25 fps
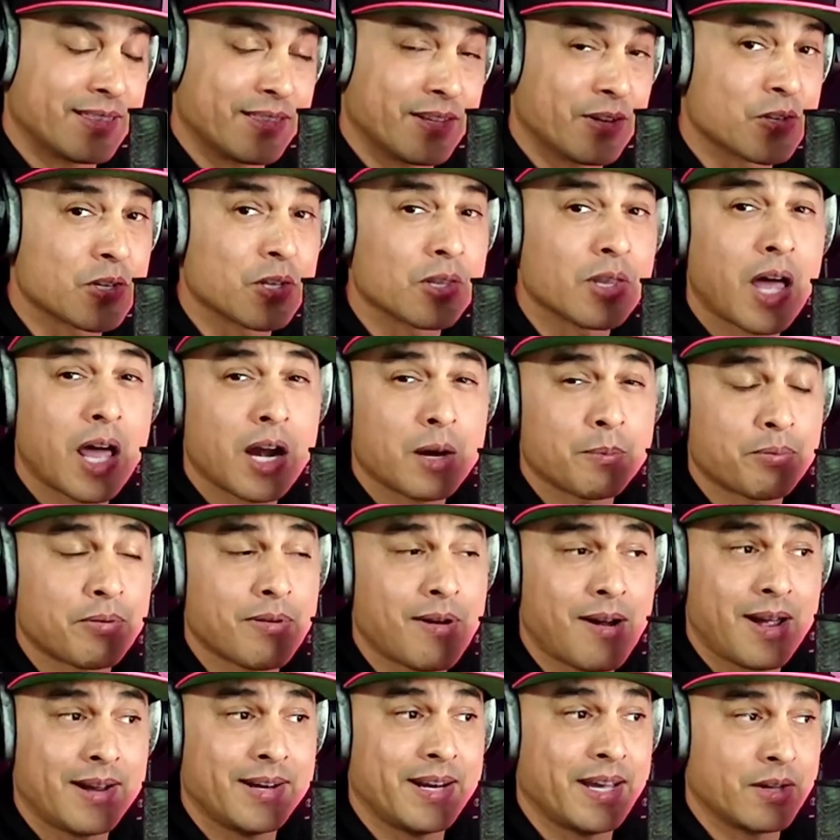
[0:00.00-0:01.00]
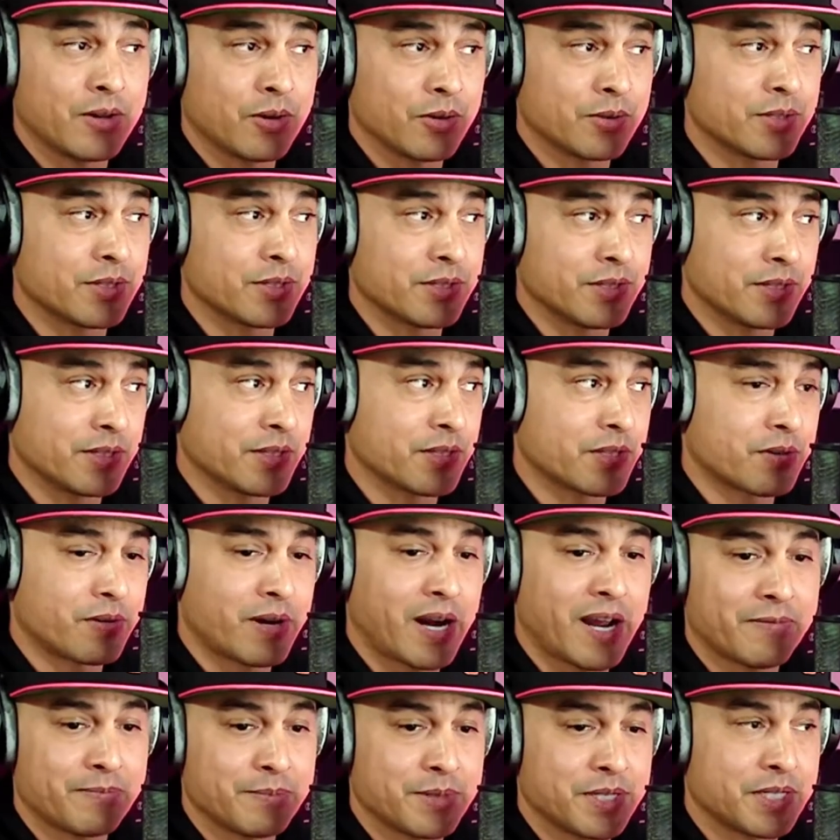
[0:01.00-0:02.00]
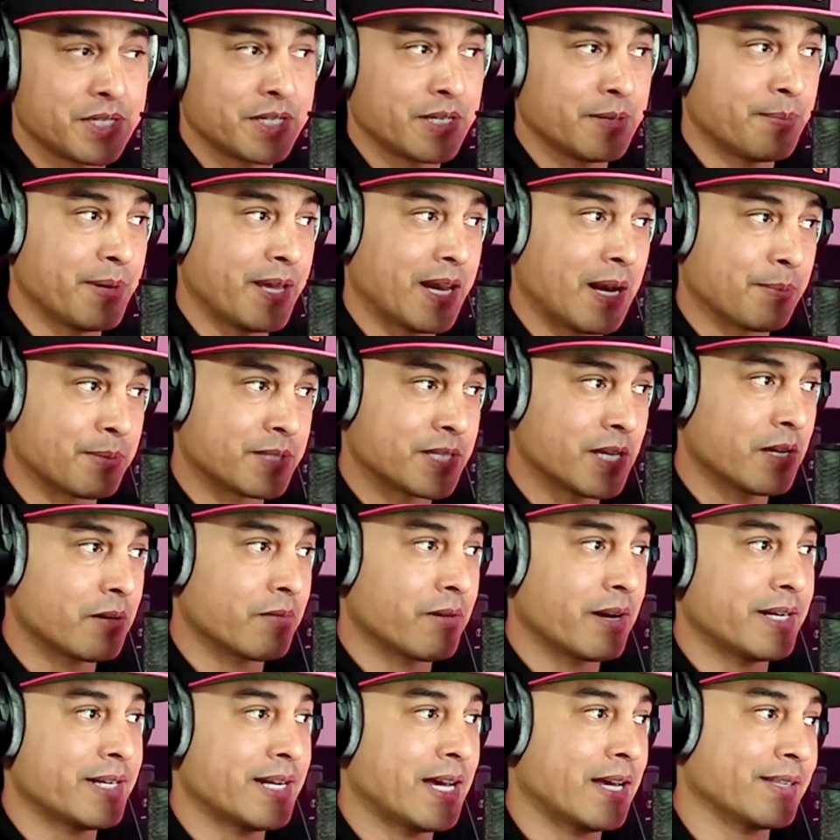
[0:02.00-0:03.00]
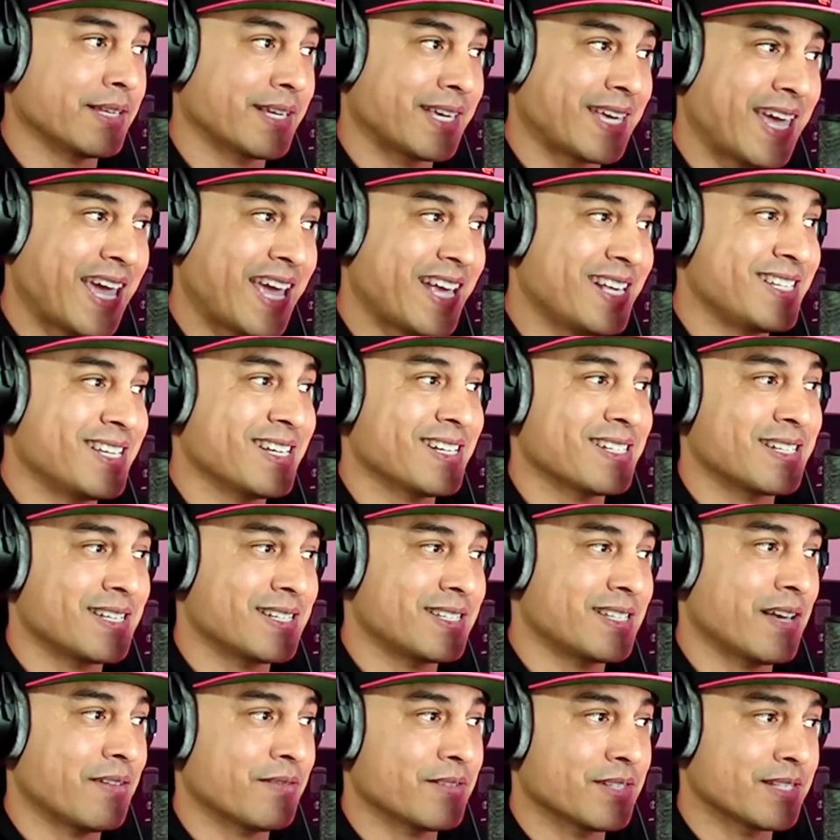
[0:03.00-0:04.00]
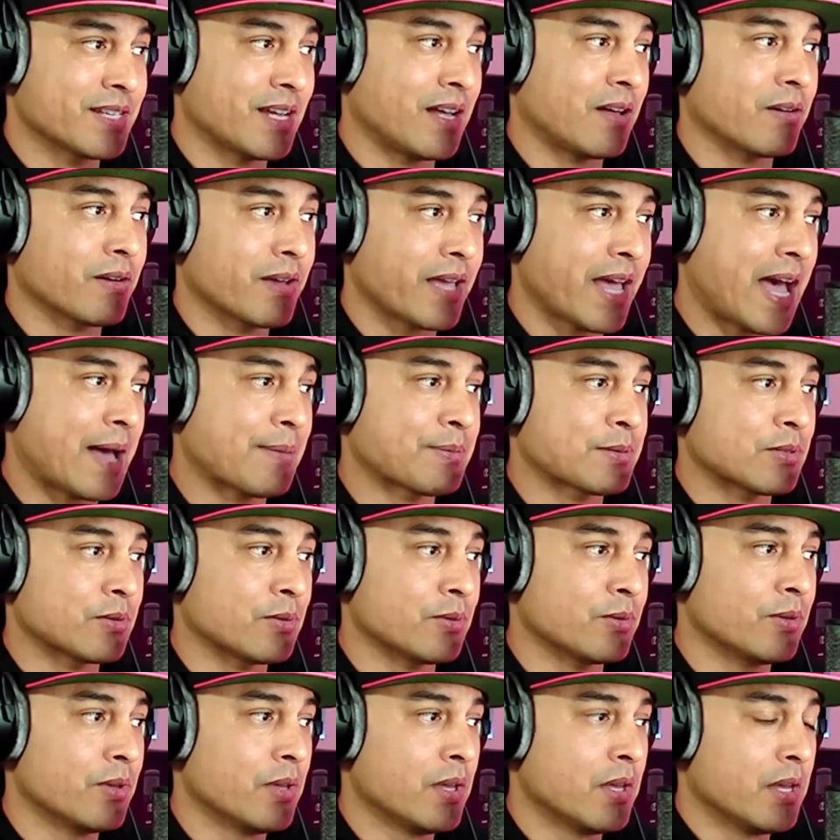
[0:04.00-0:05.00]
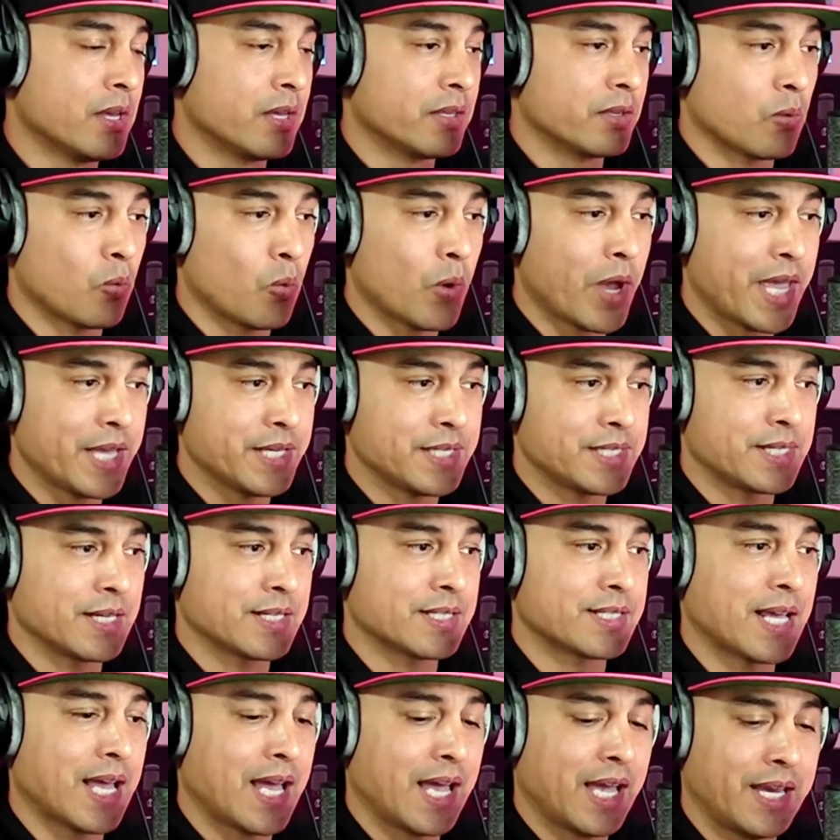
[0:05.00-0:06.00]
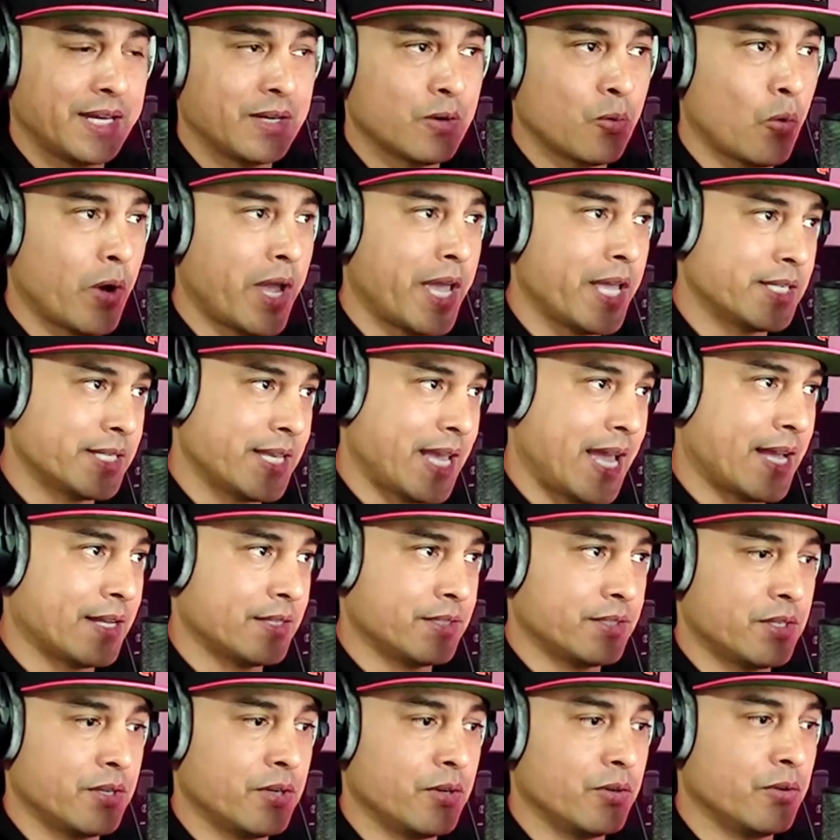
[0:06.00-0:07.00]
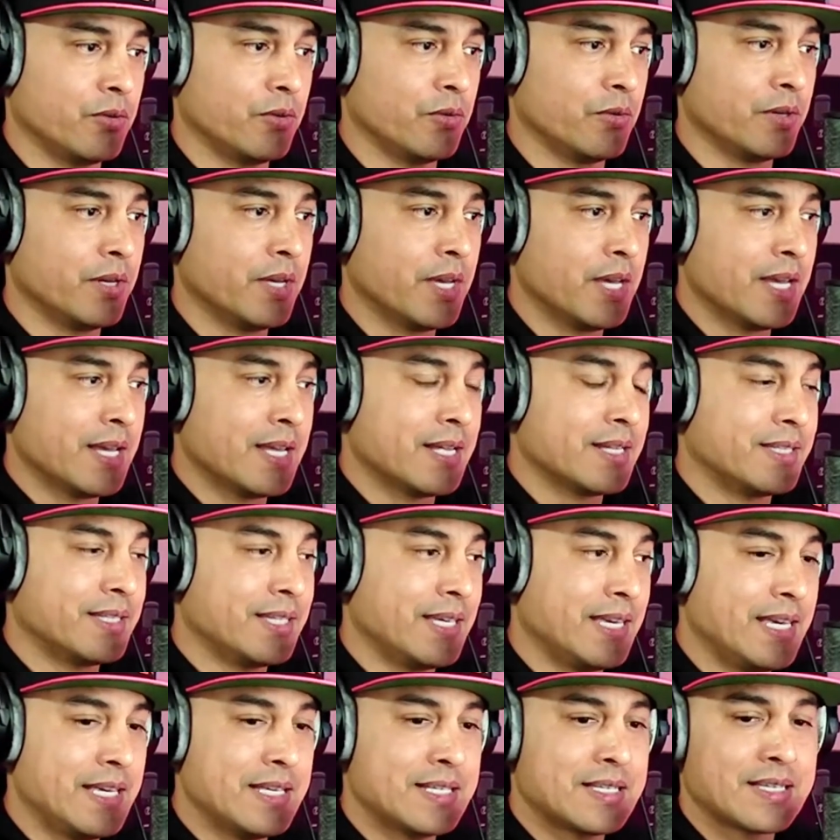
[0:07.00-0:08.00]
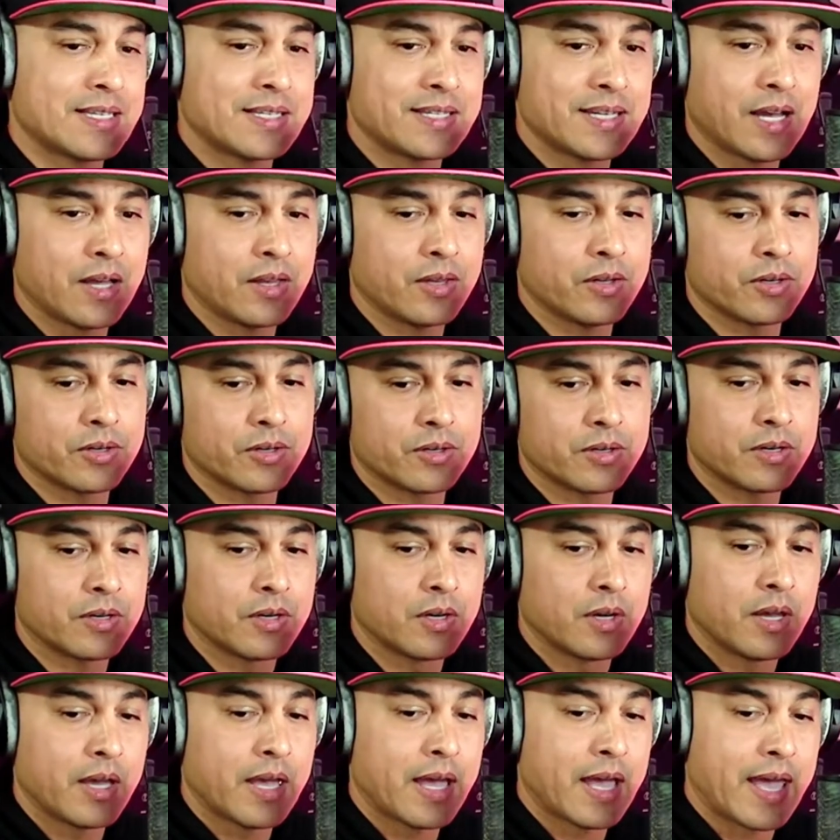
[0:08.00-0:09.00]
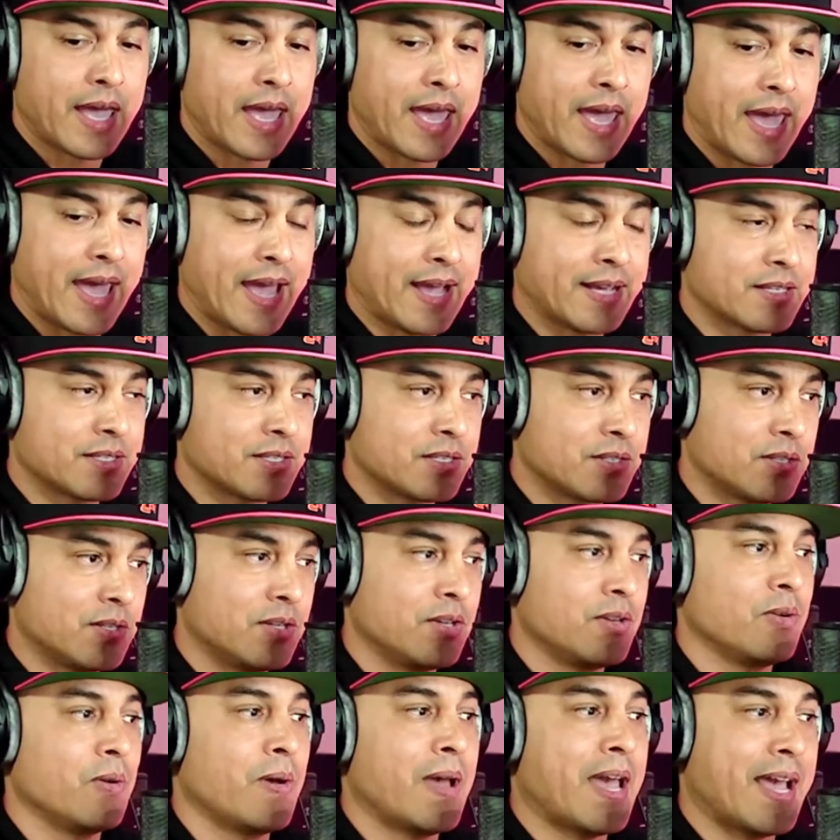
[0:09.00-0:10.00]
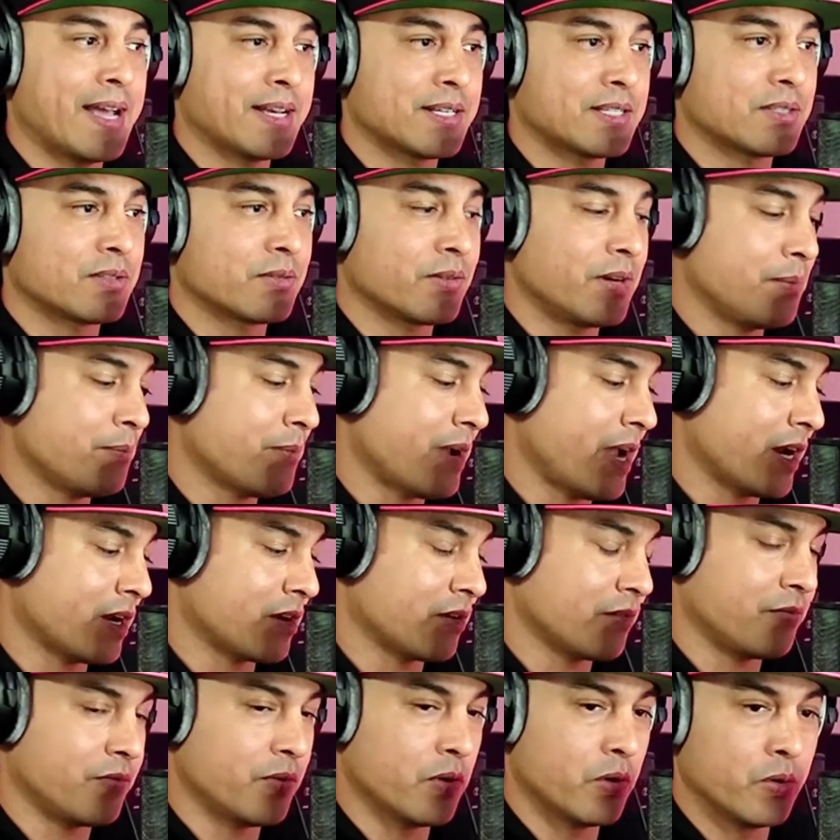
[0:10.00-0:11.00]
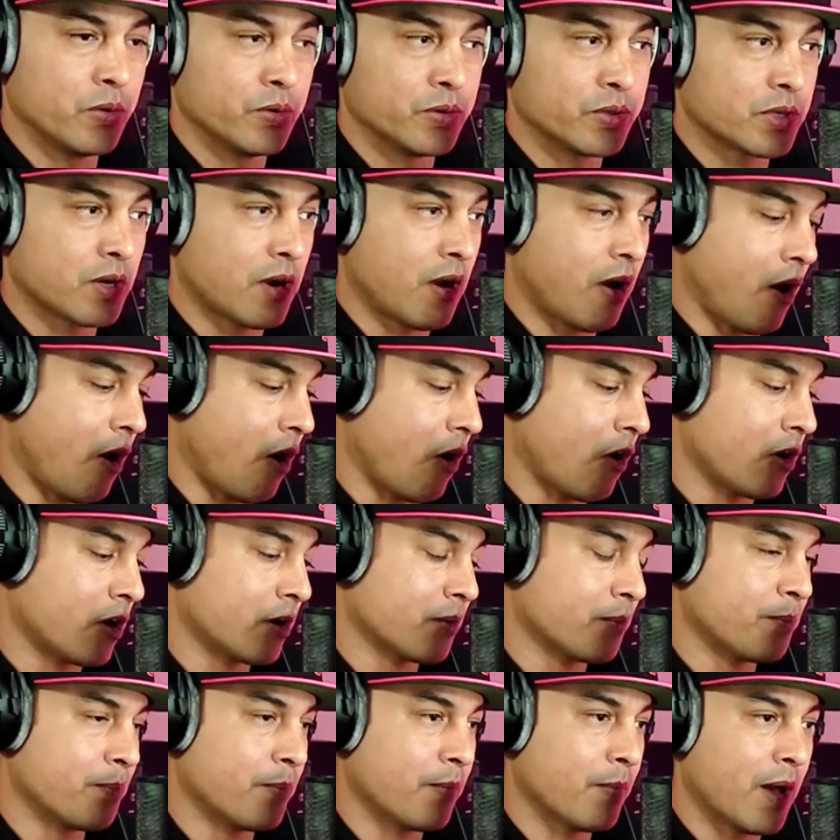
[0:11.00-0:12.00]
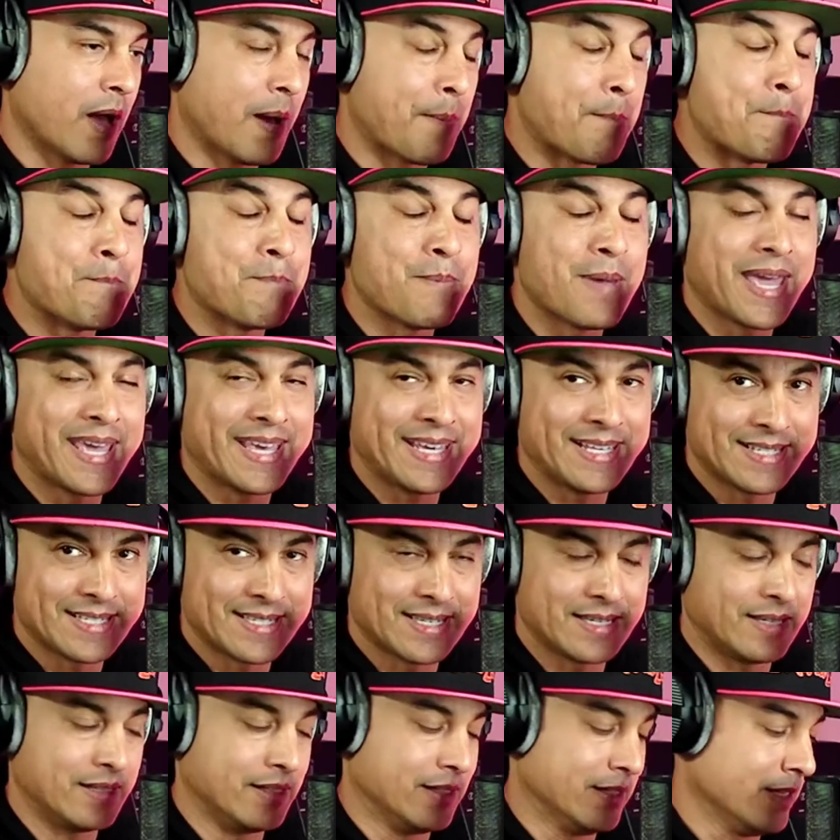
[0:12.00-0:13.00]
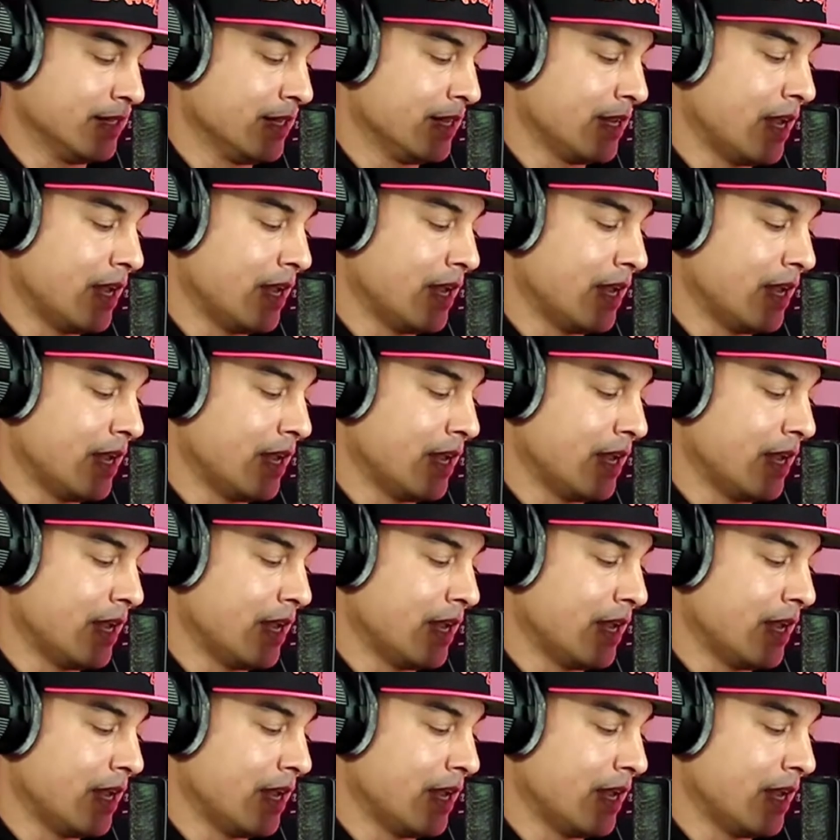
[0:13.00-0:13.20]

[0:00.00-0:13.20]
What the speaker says: There's a lot of pride that goes into this craftsmanship. And I'm telling you right now, the K67 style capsule, the way it's designed, the way it's hand-tuned, these Stellar X2, X3 microphones are amazing.